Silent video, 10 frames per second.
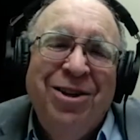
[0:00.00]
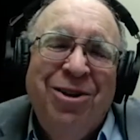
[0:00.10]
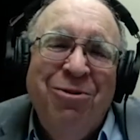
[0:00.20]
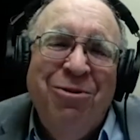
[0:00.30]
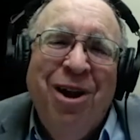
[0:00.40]

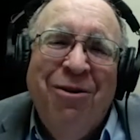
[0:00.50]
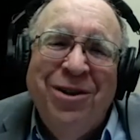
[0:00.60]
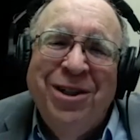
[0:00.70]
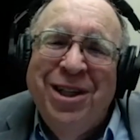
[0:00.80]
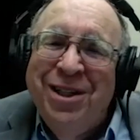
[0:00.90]
two
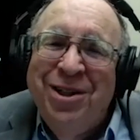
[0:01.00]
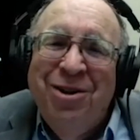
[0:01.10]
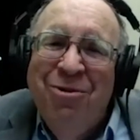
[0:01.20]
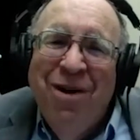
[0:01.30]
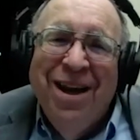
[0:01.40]
lovers, there's
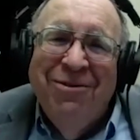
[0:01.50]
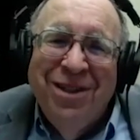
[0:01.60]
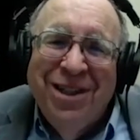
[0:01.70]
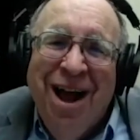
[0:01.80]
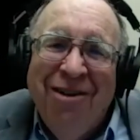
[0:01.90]
no way to
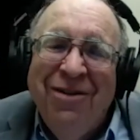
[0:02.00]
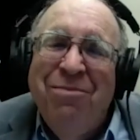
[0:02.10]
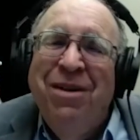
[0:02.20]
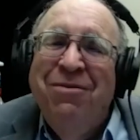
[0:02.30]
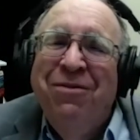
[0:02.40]
resolve
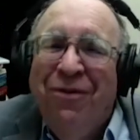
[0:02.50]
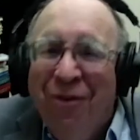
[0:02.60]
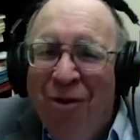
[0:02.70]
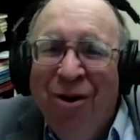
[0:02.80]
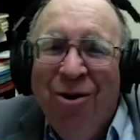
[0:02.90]
it. But
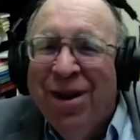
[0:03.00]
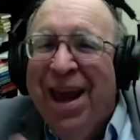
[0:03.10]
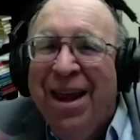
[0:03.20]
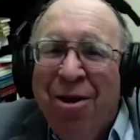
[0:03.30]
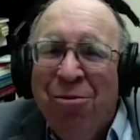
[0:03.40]
four,
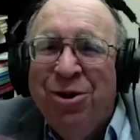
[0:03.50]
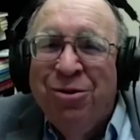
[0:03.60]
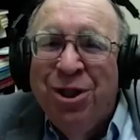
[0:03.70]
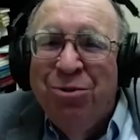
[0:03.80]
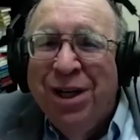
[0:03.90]
okay, we'll
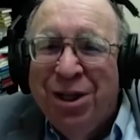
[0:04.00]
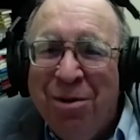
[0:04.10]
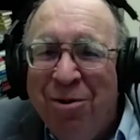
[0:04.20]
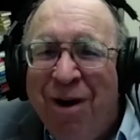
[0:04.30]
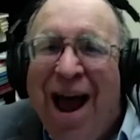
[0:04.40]
just switch them
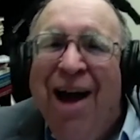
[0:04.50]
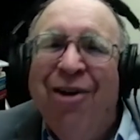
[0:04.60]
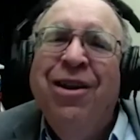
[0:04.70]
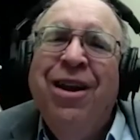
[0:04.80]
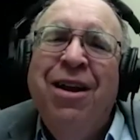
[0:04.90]

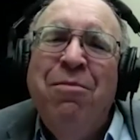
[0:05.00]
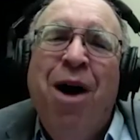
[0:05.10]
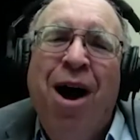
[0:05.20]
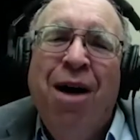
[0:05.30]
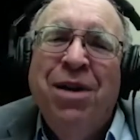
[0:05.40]
around.
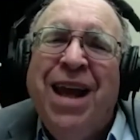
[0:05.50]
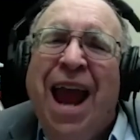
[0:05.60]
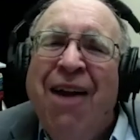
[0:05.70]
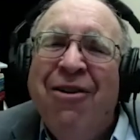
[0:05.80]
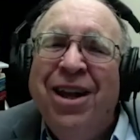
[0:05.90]
Bob and
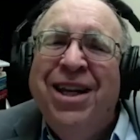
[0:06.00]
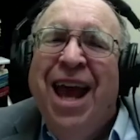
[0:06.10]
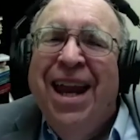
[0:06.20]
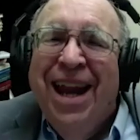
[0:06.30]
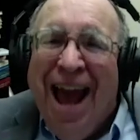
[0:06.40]
Carol and
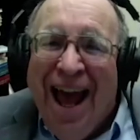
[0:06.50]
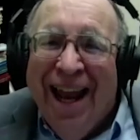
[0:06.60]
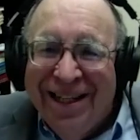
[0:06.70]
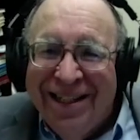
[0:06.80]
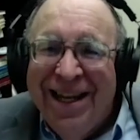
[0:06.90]
Ted and
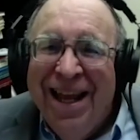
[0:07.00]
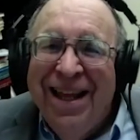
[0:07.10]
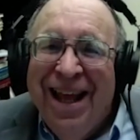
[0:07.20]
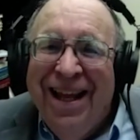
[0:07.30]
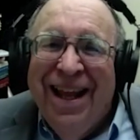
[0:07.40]
Alice.
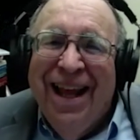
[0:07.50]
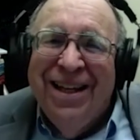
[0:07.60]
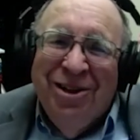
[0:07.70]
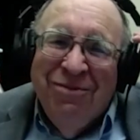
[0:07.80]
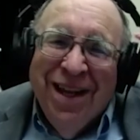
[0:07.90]
That
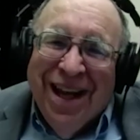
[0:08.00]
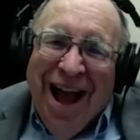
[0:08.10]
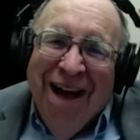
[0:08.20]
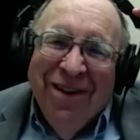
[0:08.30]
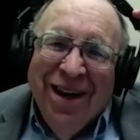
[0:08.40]
should be
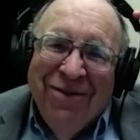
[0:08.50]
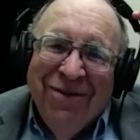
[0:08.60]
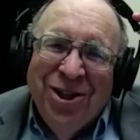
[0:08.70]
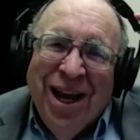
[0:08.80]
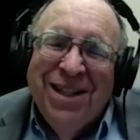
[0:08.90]
comedy for
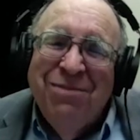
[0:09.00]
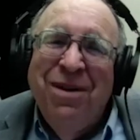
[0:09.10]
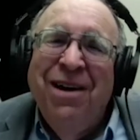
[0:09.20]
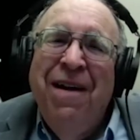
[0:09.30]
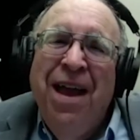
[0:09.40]

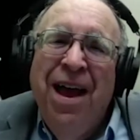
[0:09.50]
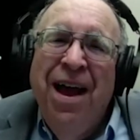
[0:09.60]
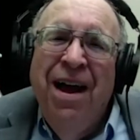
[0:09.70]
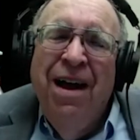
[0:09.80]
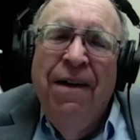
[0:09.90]
Shakespeare.
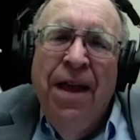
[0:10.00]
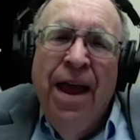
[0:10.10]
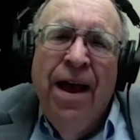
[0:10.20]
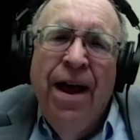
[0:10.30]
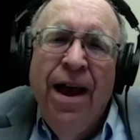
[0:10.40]

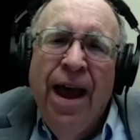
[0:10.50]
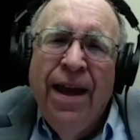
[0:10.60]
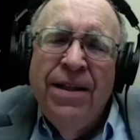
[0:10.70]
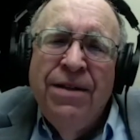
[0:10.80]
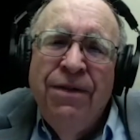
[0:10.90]

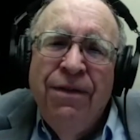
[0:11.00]
And it's